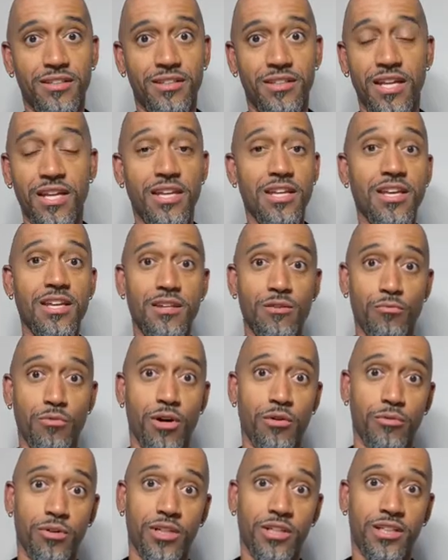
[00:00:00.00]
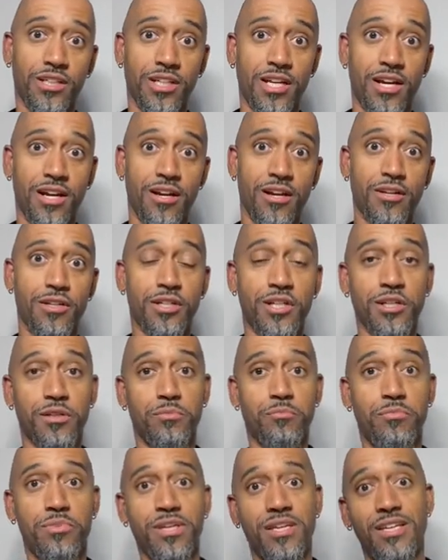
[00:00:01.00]
that anyone would share
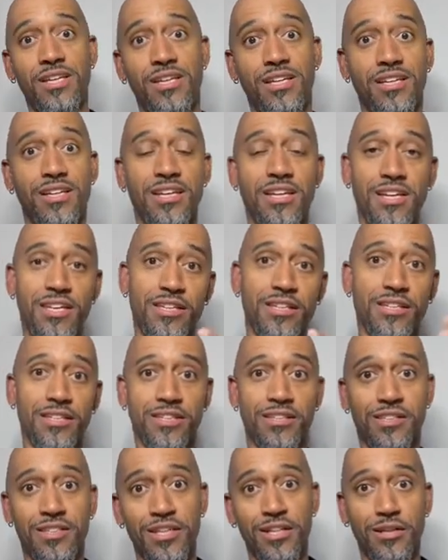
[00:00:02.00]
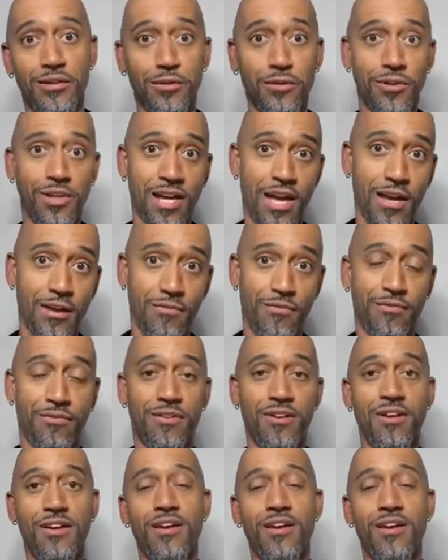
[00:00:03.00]
just being in the single life.